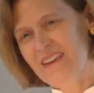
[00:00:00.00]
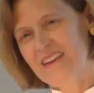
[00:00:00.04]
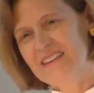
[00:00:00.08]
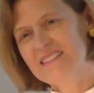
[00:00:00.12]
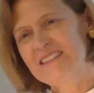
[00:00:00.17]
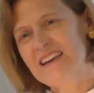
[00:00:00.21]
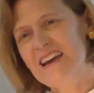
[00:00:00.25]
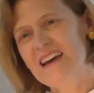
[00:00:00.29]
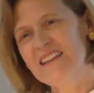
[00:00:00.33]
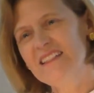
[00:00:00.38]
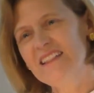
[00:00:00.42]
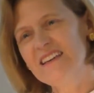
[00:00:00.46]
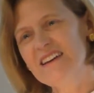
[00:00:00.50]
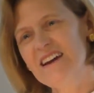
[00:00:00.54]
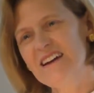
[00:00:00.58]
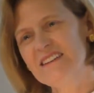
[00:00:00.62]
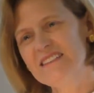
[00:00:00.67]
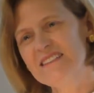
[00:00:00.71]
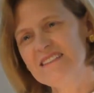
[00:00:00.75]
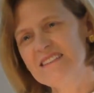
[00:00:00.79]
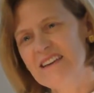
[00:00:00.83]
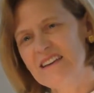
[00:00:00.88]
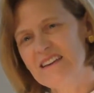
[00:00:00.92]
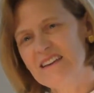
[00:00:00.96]
Sadly,
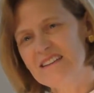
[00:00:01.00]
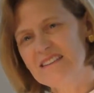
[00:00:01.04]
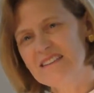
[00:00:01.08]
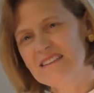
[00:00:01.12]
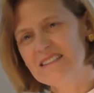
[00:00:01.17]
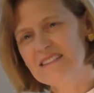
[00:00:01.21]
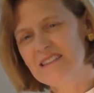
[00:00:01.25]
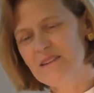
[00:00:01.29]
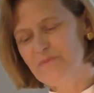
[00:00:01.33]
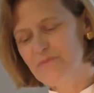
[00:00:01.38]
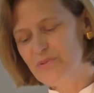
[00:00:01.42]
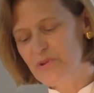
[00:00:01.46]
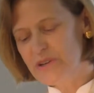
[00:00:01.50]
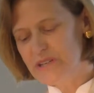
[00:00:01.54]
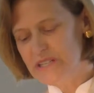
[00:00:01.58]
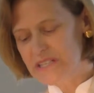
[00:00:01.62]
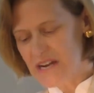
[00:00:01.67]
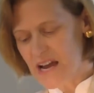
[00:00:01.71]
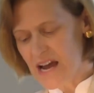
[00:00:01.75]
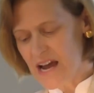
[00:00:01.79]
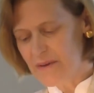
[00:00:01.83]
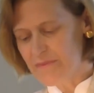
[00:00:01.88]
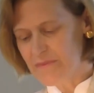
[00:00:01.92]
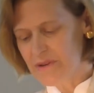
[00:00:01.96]
I'd say it's the
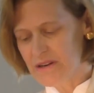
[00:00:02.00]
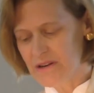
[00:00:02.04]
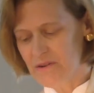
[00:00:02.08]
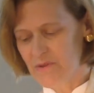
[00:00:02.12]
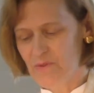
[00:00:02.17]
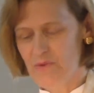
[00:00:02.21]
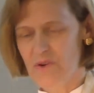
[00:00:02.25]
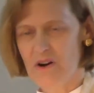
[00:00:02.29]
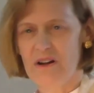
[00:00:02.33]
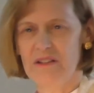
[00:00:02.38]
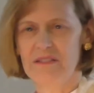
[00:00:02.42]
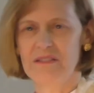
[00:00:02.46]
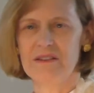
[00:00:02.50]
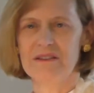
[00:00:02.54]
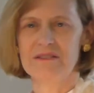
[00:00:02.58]
predominant one